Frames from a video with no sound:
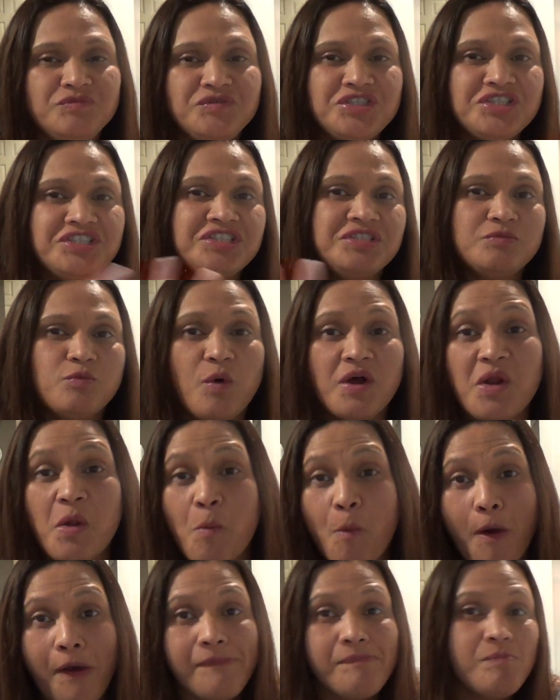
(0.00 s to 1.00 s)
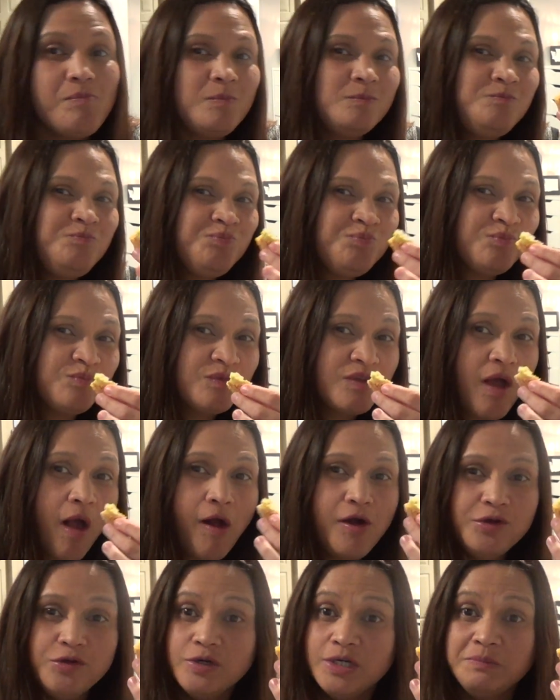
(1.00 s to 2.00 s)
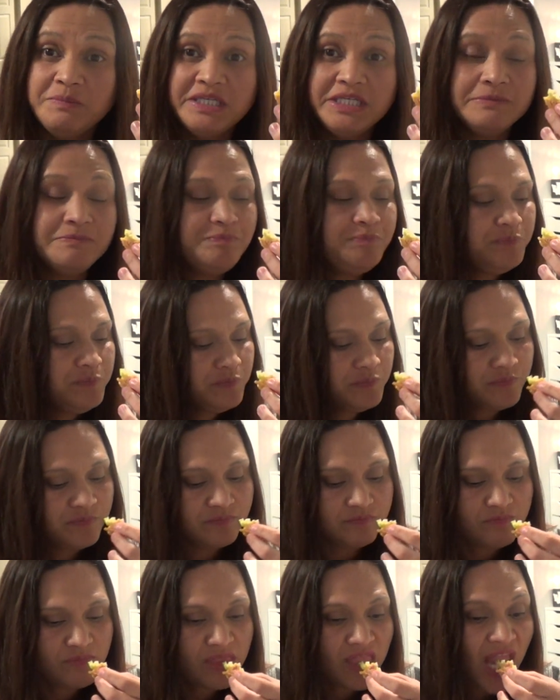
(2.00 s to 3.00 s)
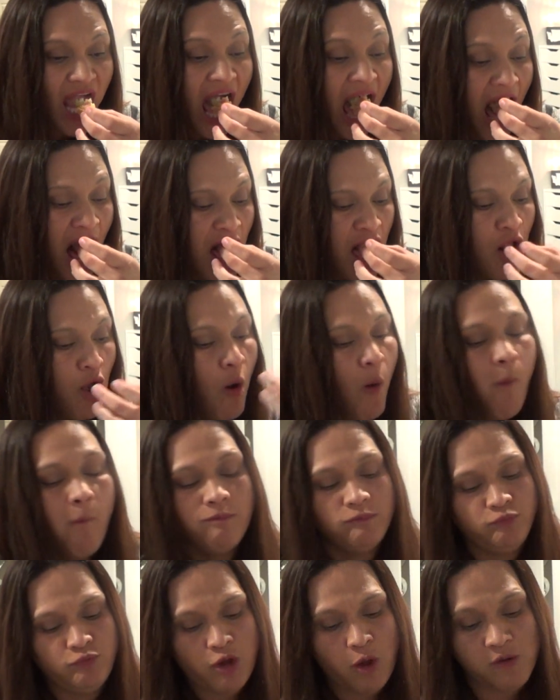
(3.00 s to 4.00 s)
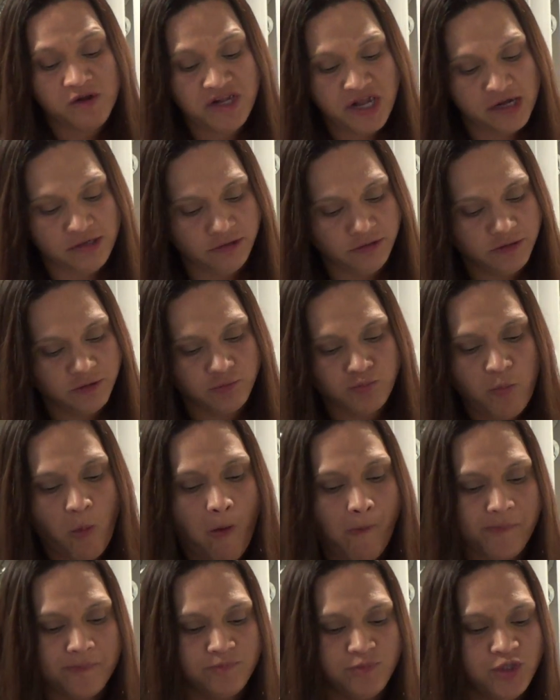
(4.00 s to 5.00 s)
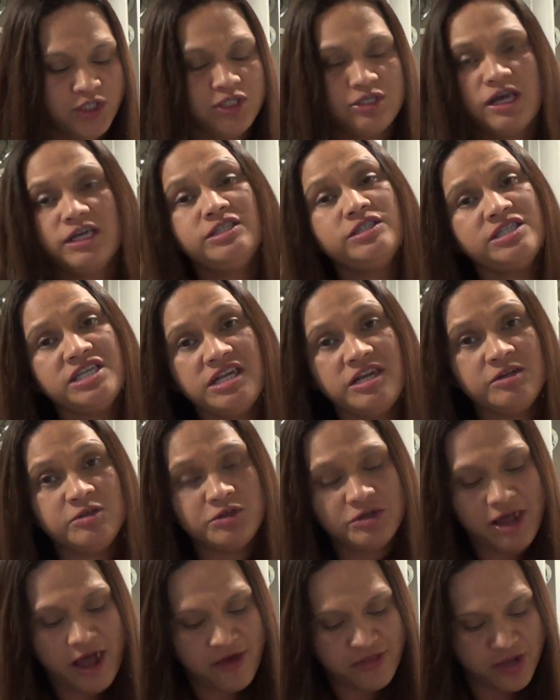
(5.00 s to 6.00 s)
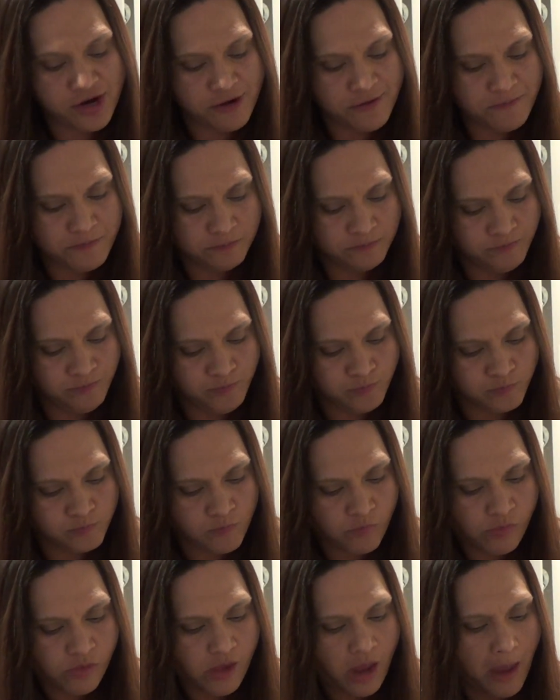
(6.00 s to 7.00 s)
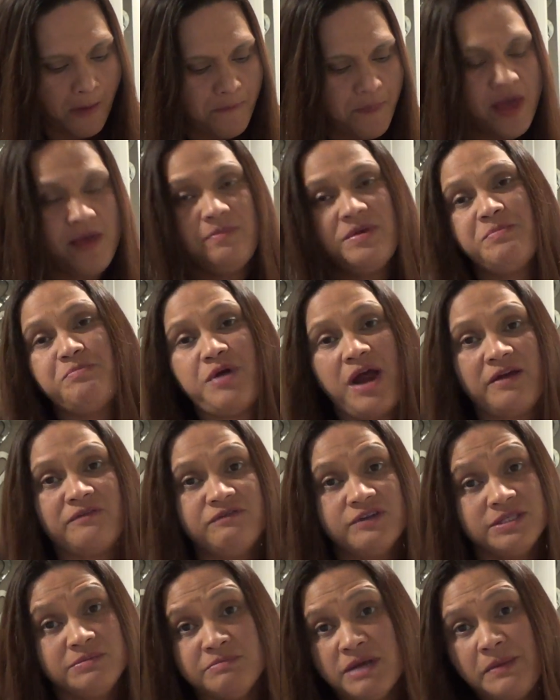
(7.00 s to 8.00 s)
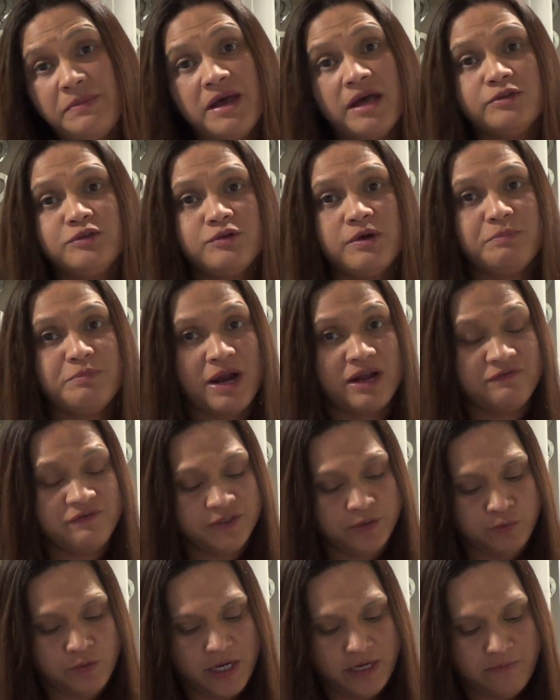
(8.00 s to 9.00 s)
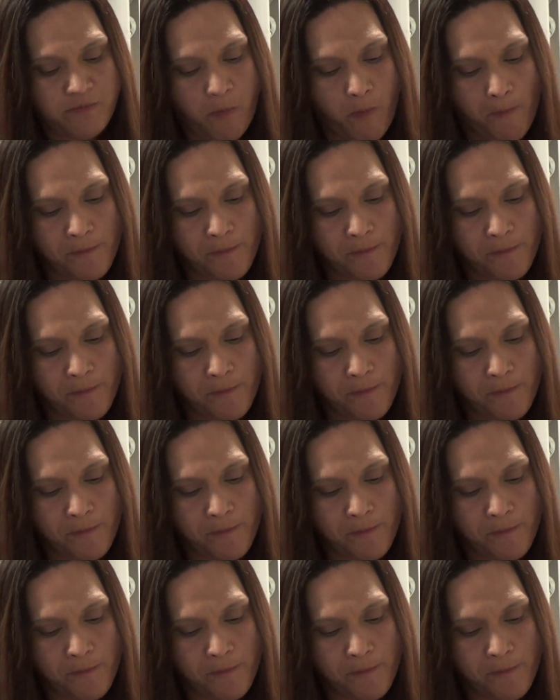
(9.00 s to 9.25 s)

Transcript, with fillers: Just one-on-one, -on -one. you and me, no one else. Just us eating together. Maybe breakfast. Maybe I'll do a breakfast one.